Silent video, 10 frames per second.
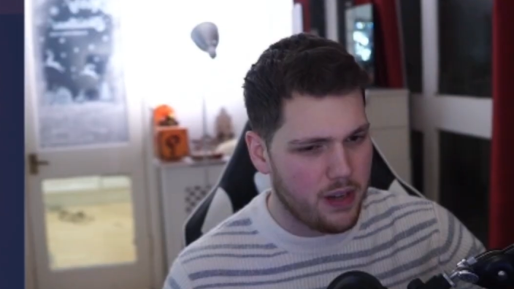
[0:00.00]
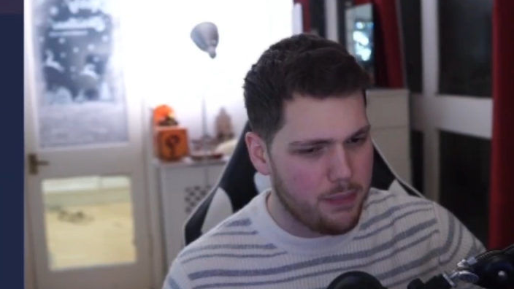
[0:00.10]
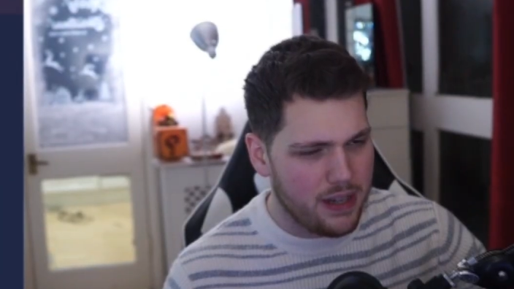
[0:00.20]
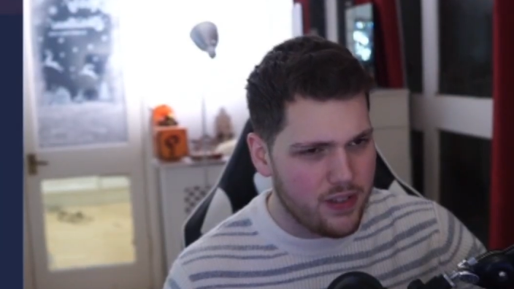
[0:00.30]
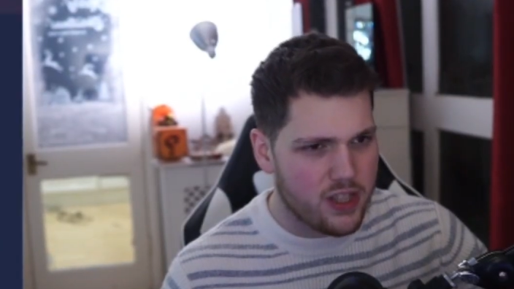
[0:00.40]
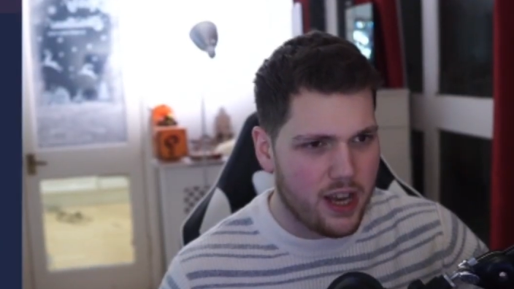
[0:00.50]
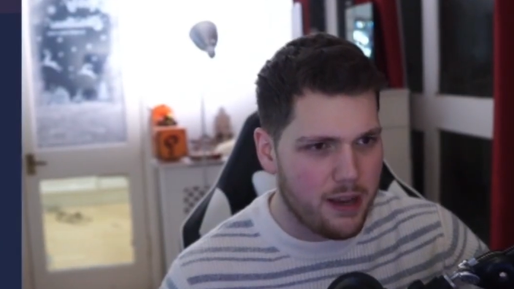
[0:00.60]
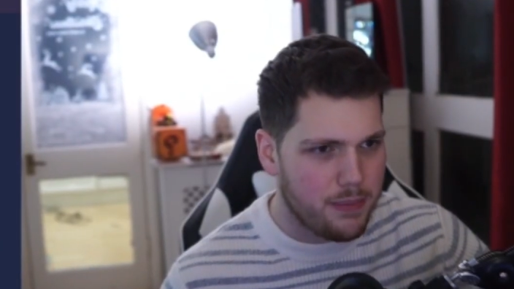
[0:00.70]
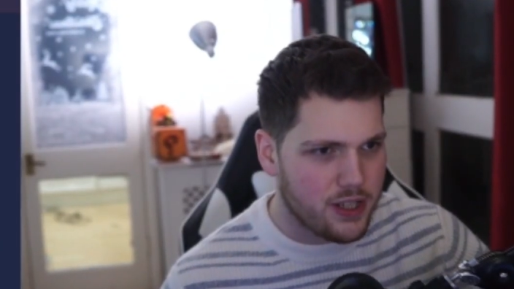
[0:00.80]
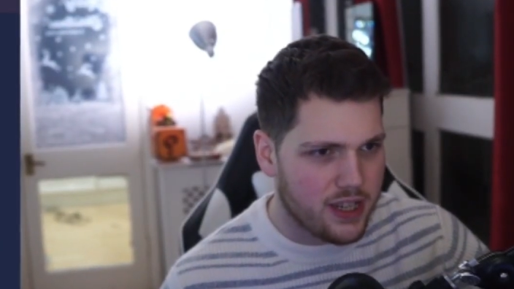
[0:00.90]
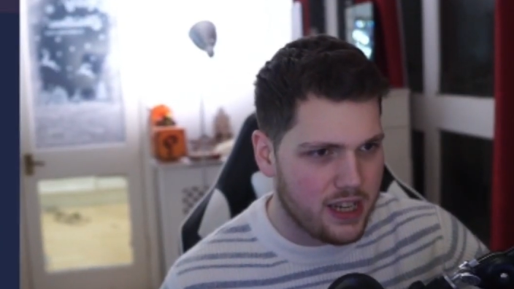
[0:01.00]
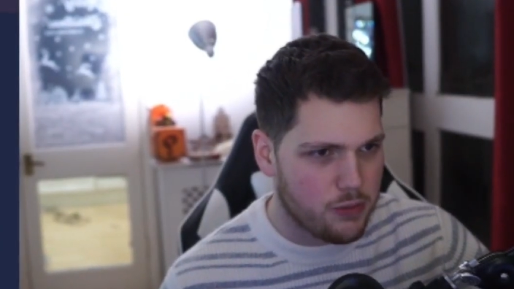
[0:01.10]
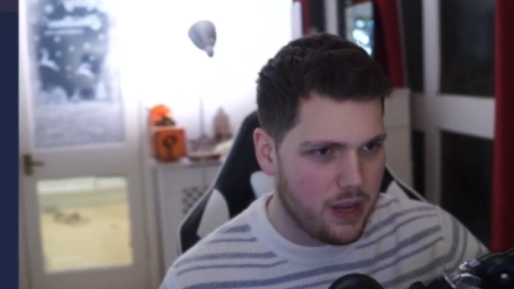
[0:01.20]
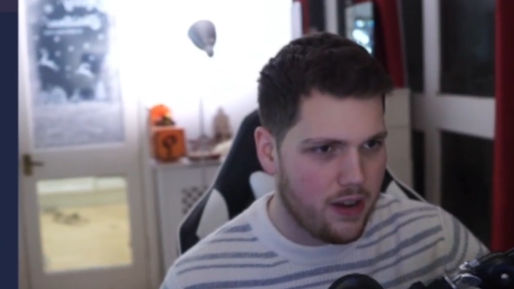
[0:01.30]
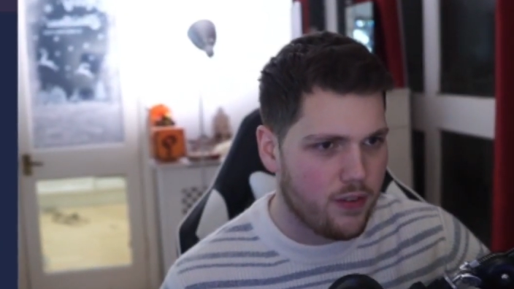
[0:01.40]
believe it's the Hype Beast case
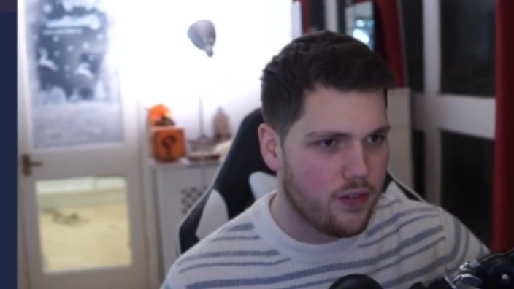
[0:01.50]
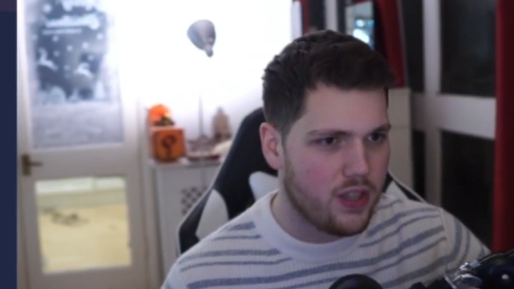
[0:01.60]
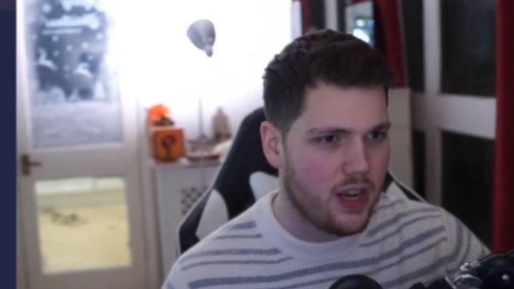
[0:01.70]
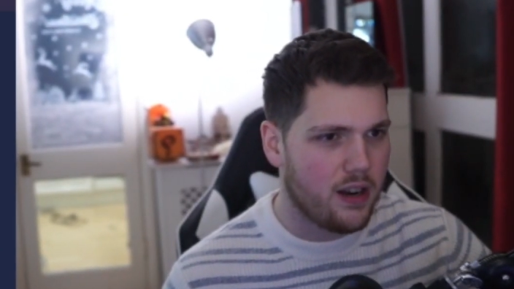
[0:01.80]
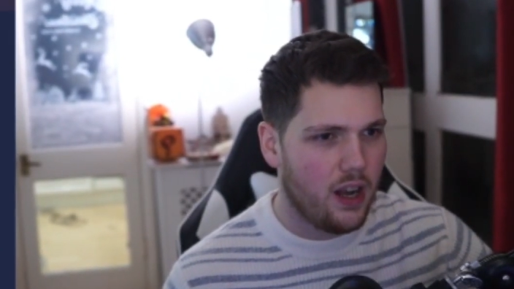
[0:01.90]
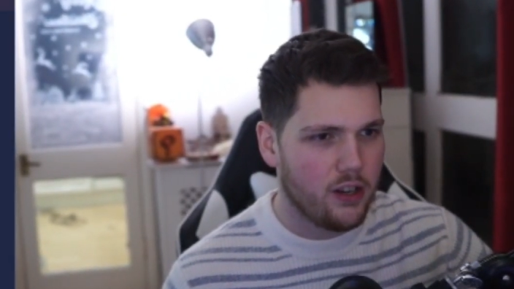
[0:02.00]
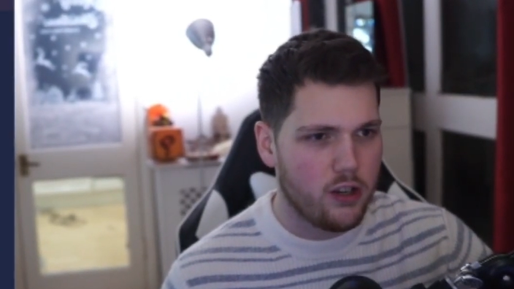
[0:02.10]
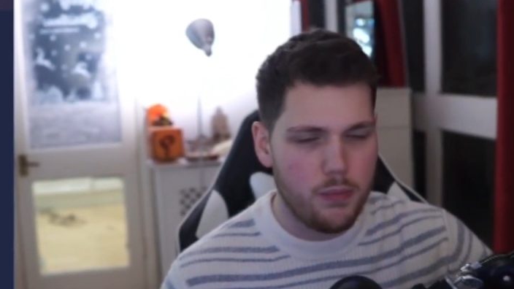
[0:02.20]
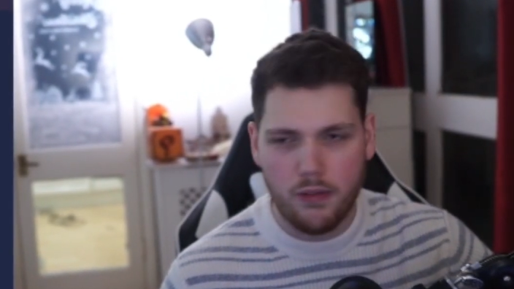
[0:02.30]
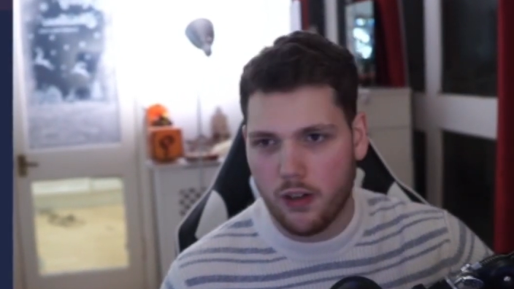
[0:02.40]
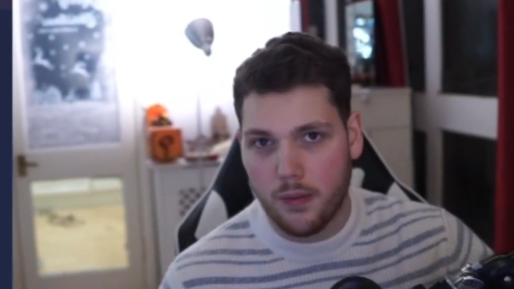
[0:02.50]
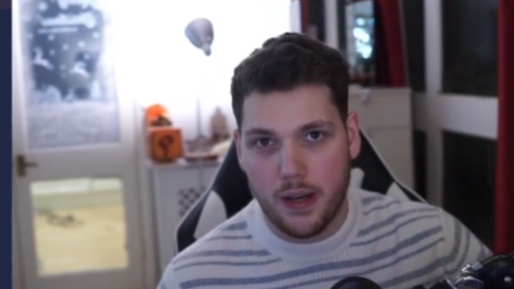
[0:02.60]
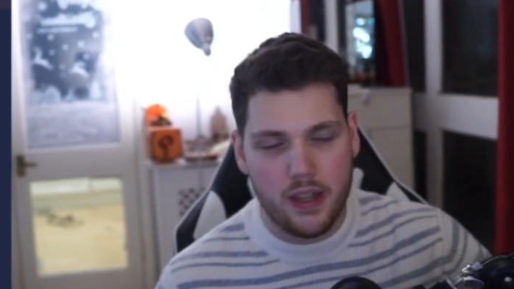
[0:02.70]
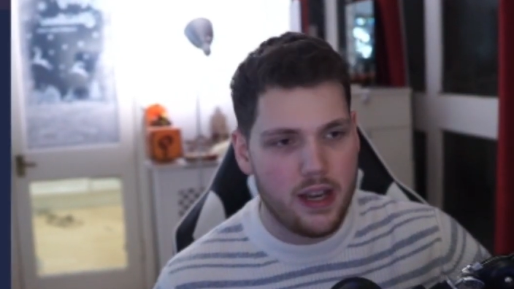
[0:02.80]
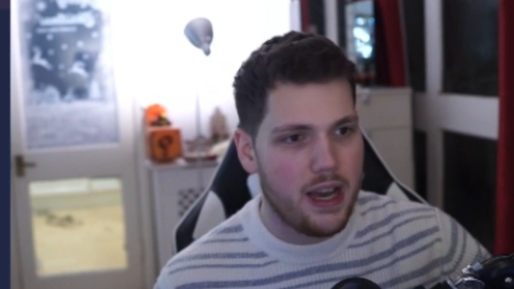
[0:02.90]
we have over there. I could be wrong
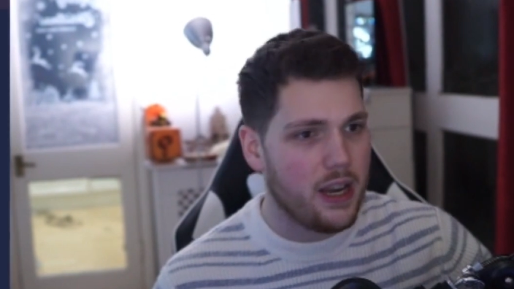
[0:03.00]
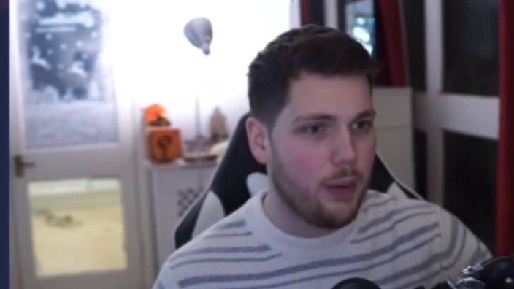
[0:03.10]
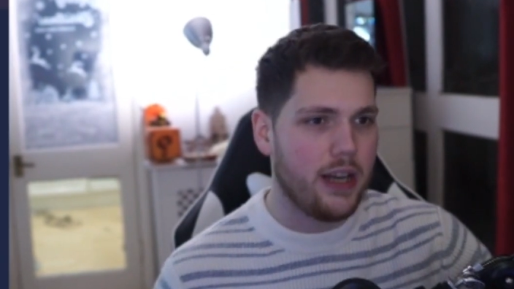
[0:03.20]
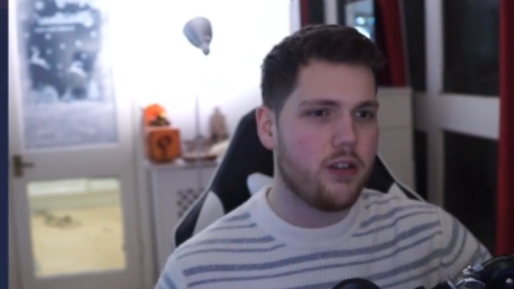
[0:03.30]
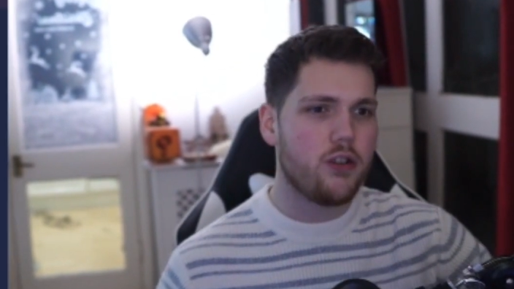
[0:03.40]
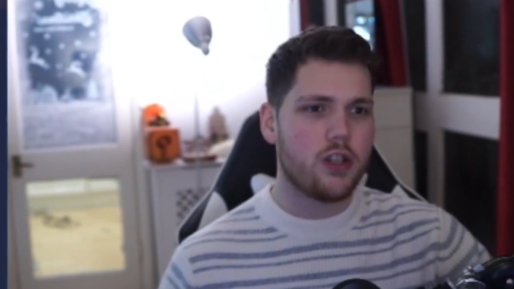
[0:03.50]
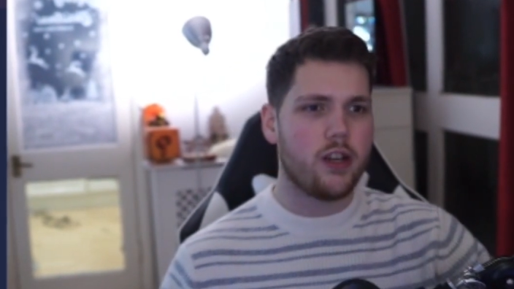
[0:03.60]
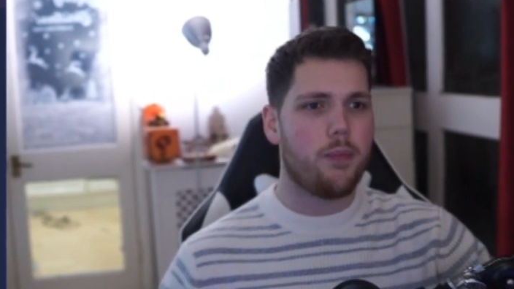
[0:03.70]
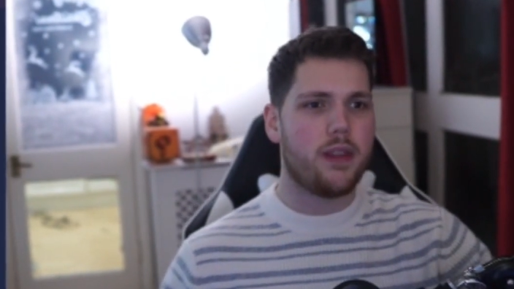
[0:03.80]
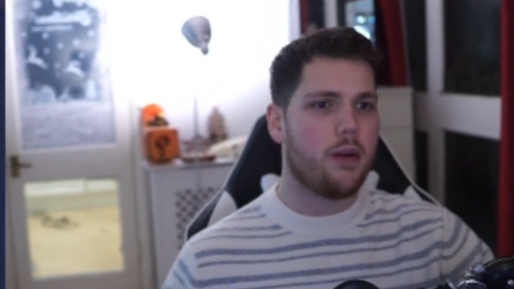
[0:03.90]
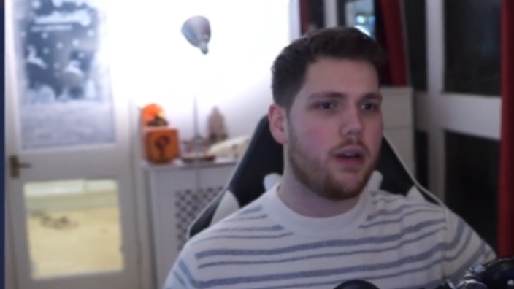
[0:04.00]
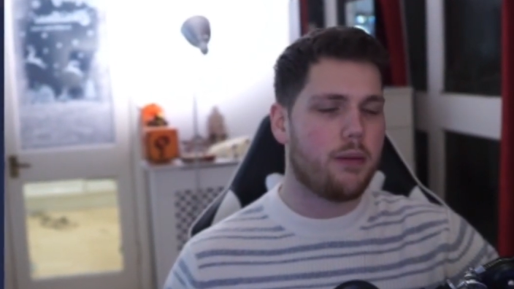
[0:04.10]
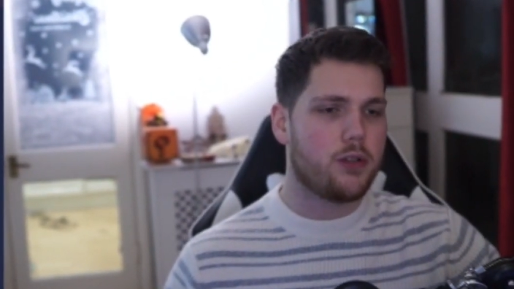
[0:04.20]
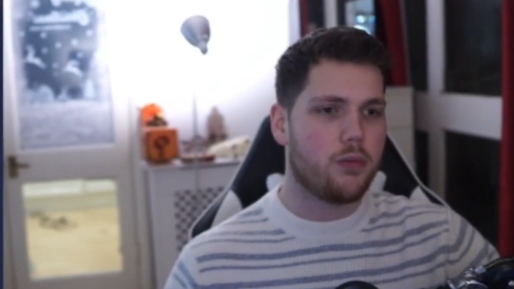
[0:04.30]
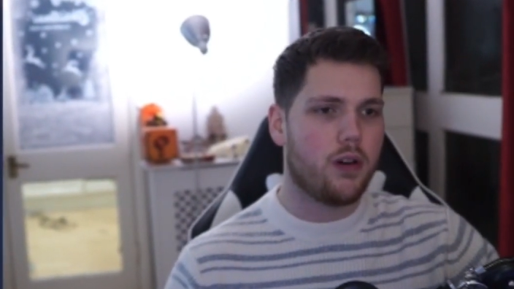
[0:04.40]
about that. Anyway, I don't usually open that one up too